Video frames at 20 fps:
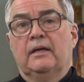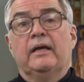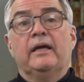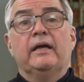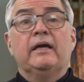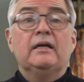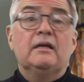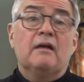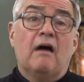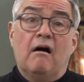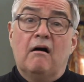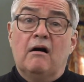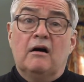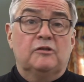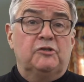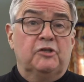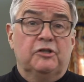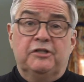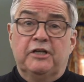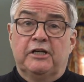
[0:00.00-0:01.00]
In our
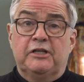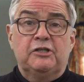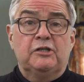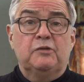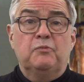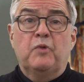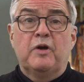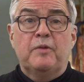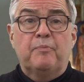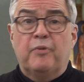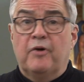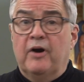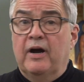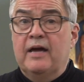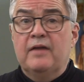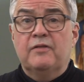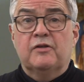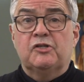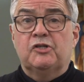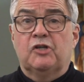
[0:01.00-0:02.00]
tradition, we
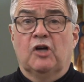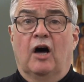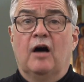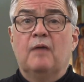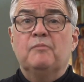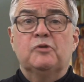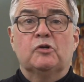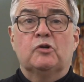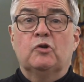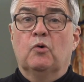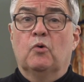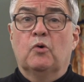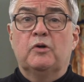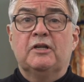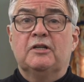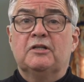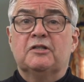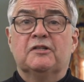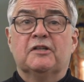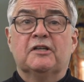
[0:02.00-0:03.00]
pray the Psalms
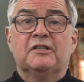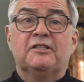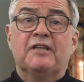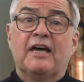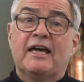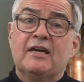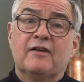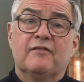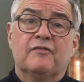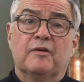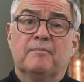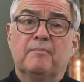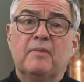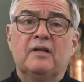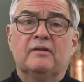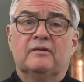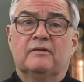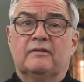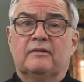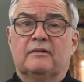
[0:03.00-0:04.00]
according to the day of the
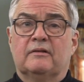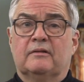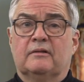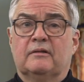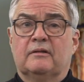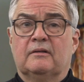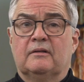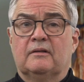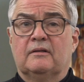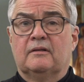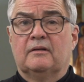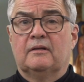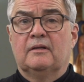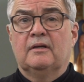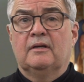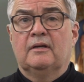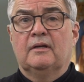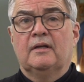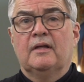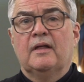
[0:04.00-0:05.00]
month.
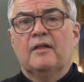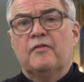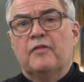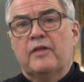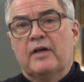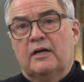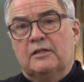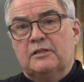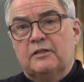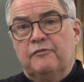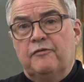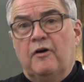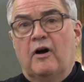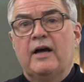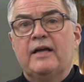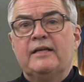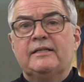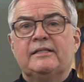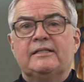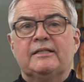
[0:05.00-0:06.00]
They are
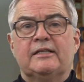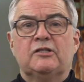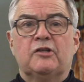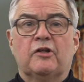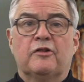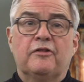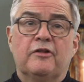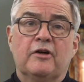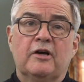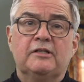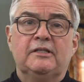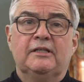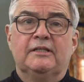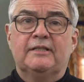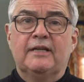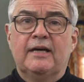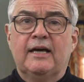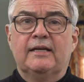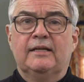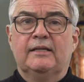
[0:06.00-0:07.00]
divided into 30
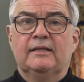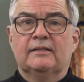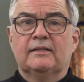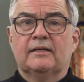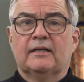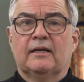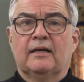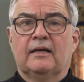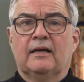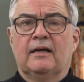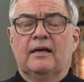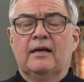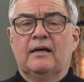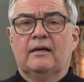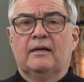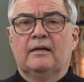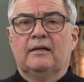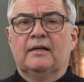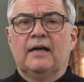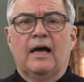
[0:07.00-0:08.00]
days,
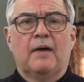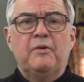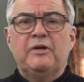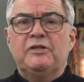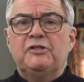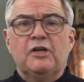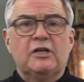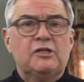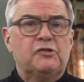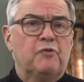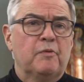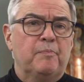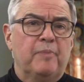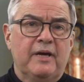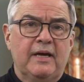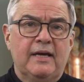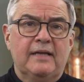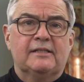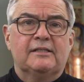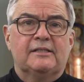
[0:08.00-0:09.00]
and we just
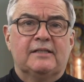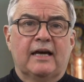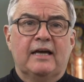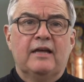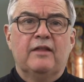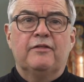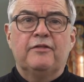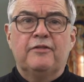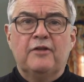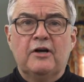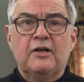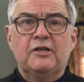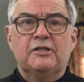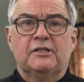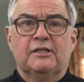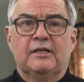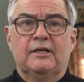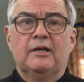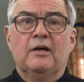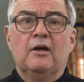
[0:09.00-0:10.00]
repeat day
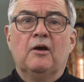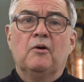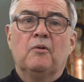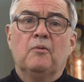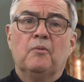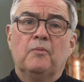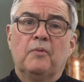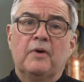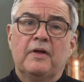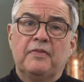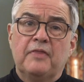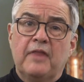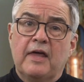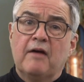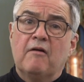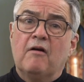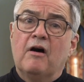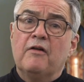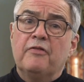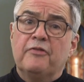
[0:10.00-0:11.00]
30 when
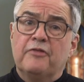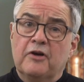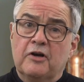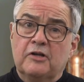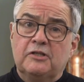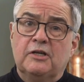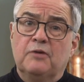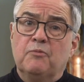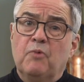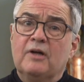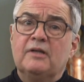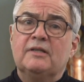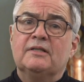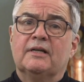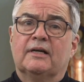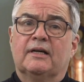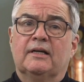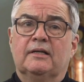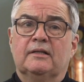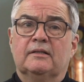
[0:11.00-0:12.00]
there are 31
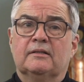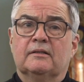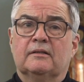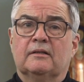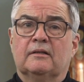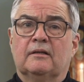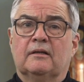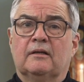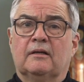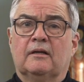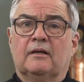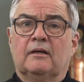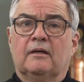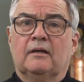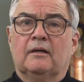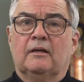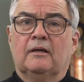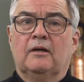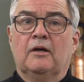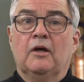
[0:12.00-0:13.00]
days.
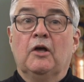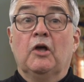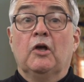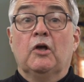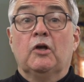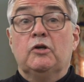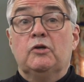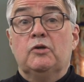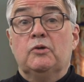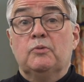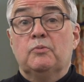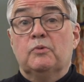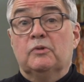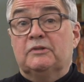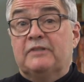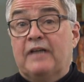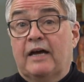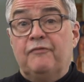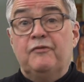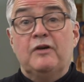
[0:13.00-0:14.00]
You will
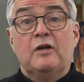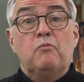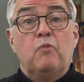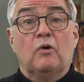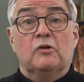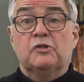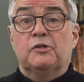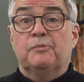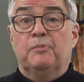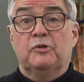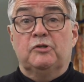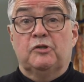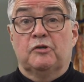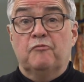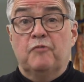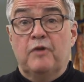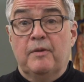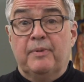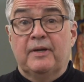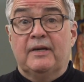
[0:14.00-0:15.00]
definitely want to put a
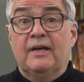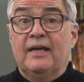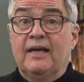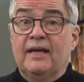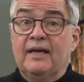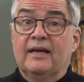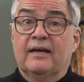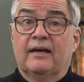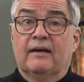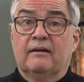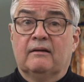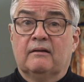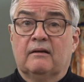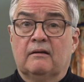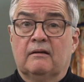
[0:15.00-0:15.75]
ribbon here.